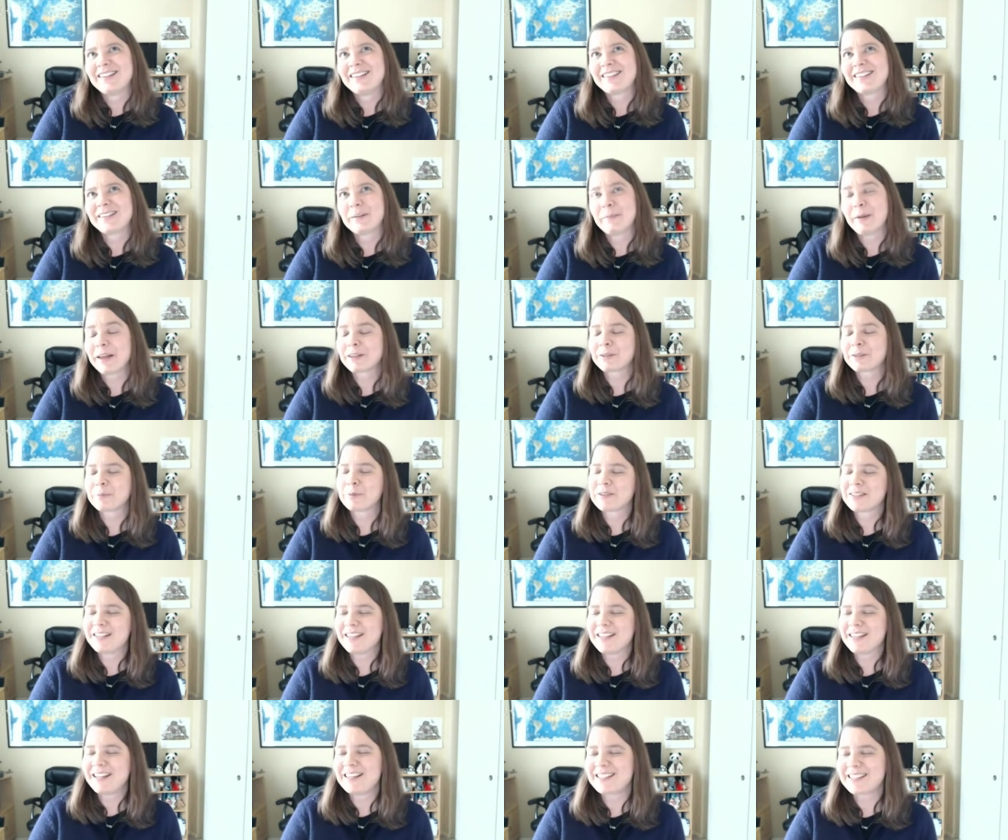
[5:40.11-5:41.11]

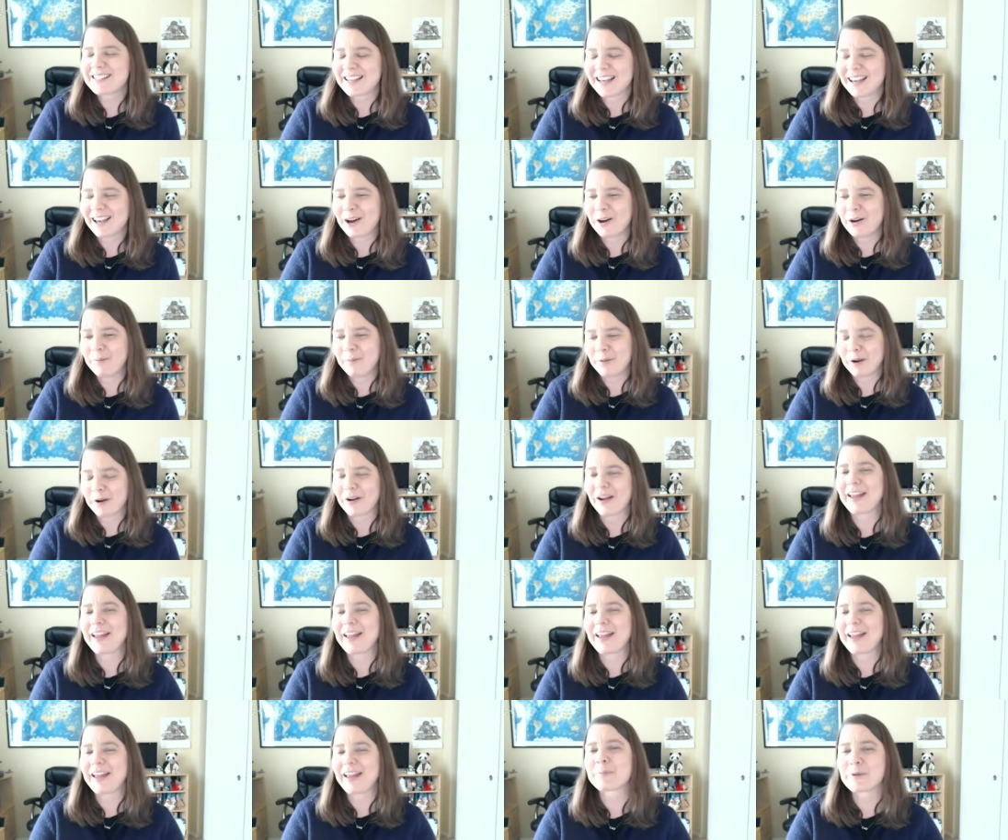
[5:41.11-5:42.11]
expertise to help, or
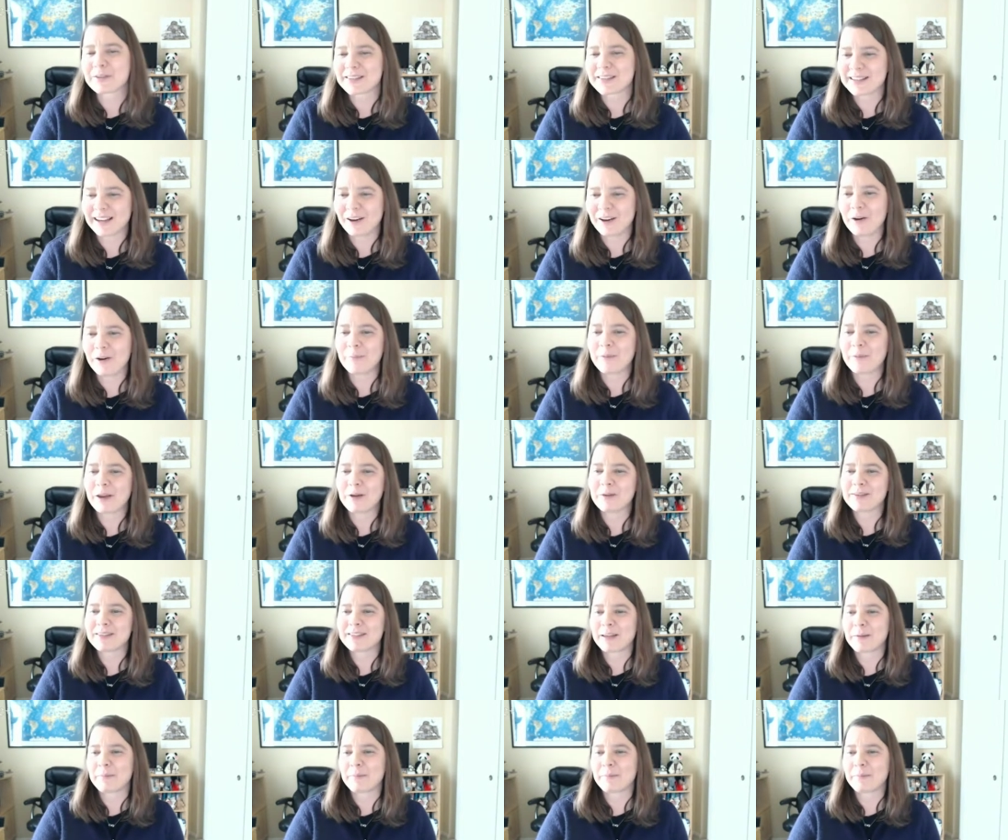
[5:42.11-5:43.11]
experts to help me with
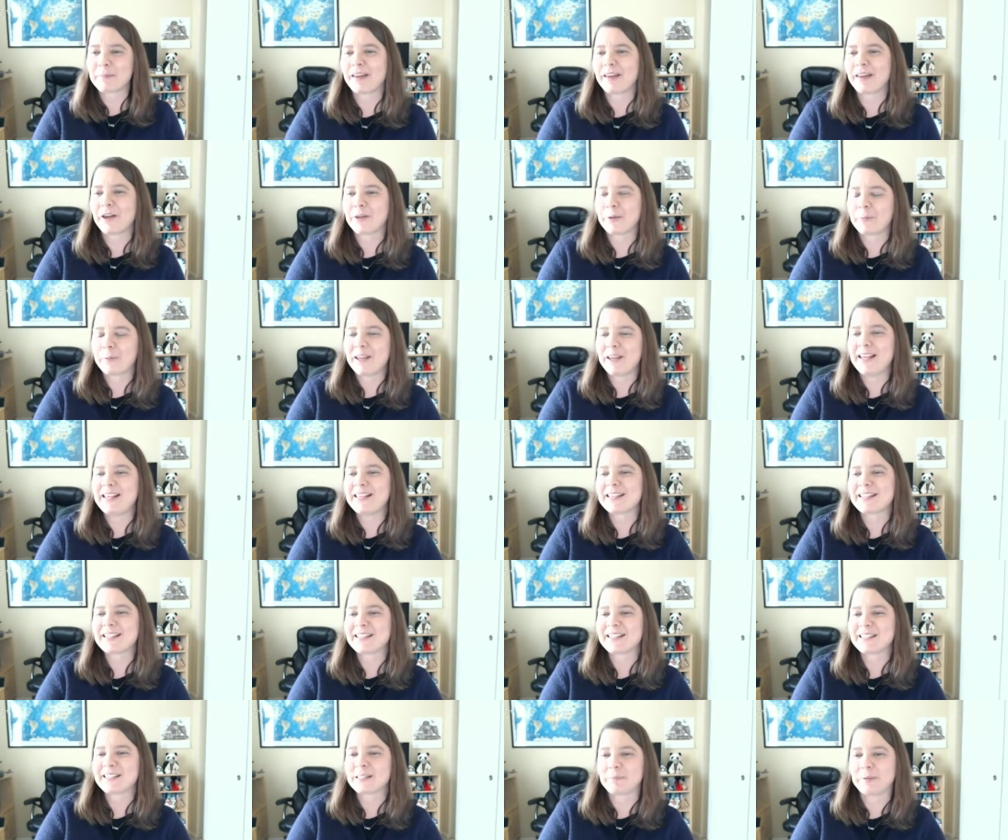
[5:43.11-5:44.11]
some of the other
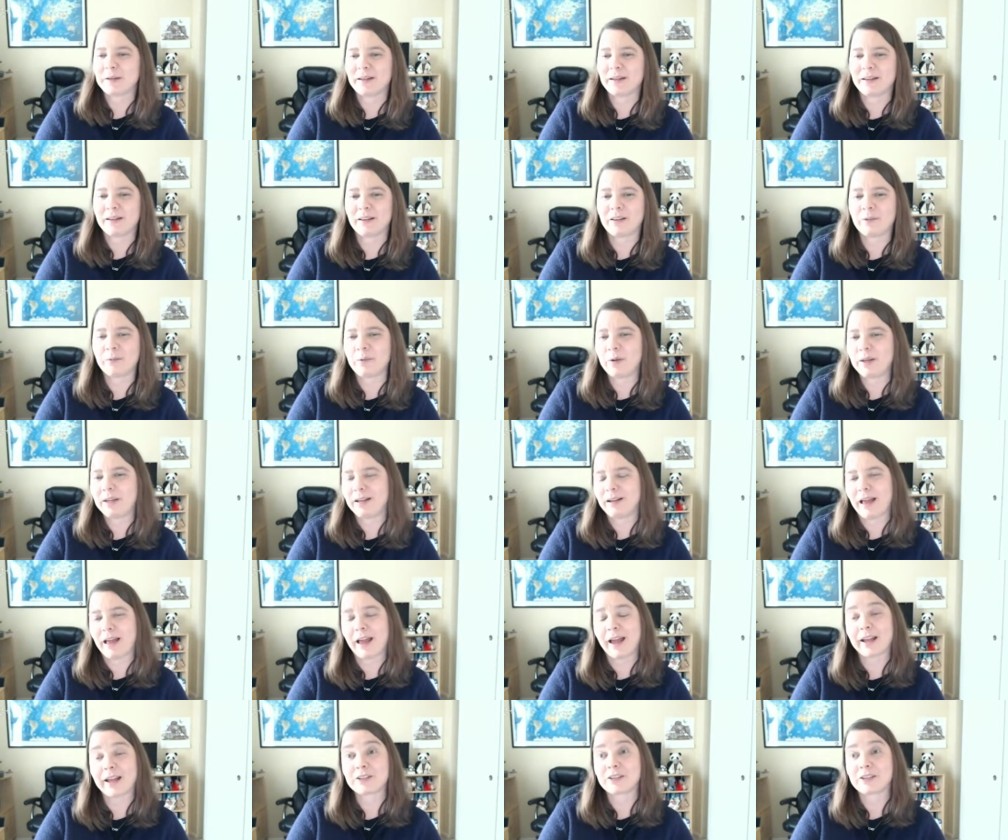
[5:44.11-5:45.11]
pieces, but
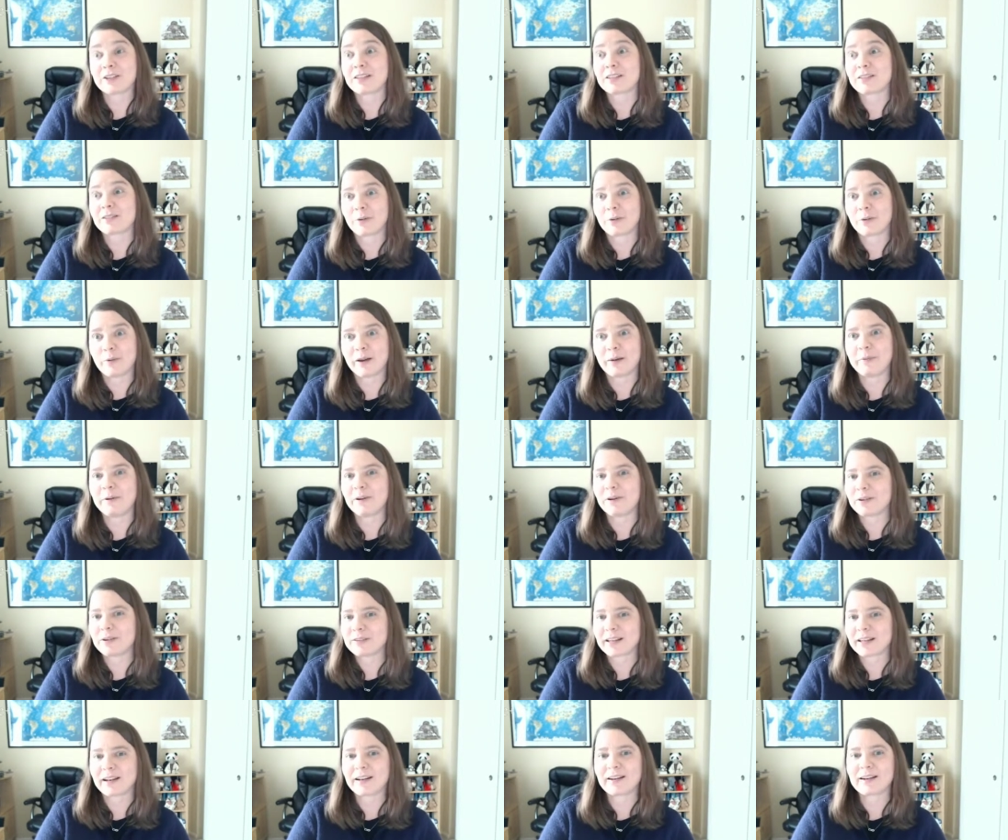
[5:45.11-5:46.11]
I actually started
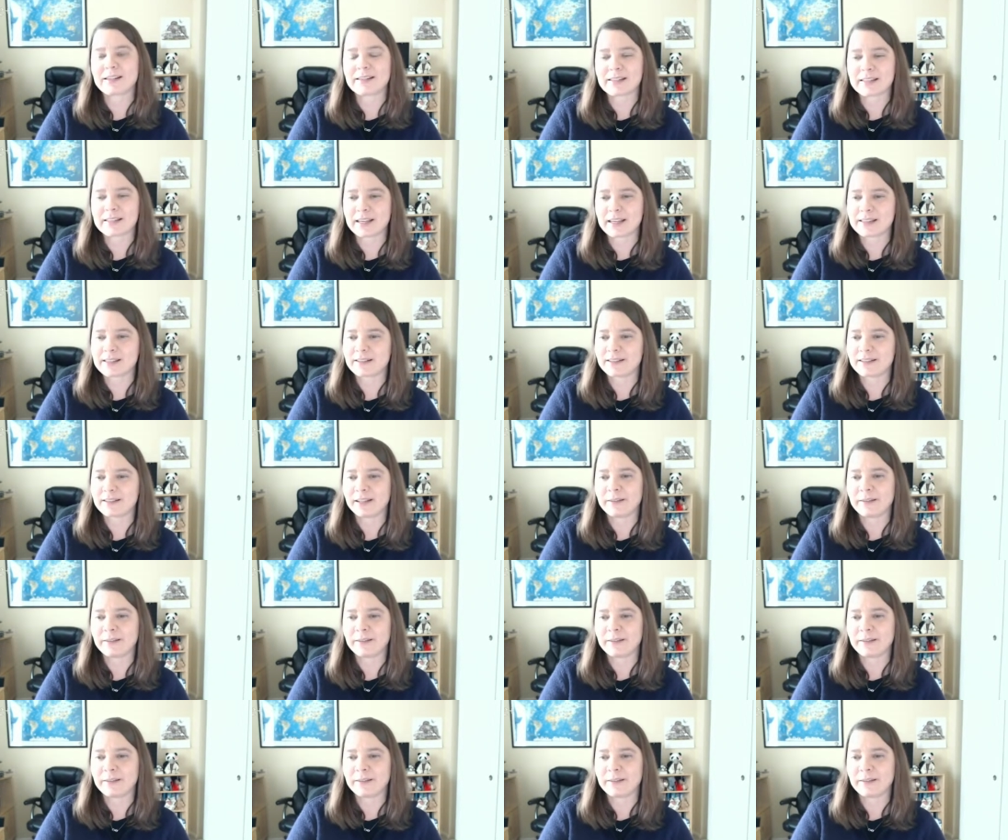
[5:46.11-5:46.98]
webinars out of necessity.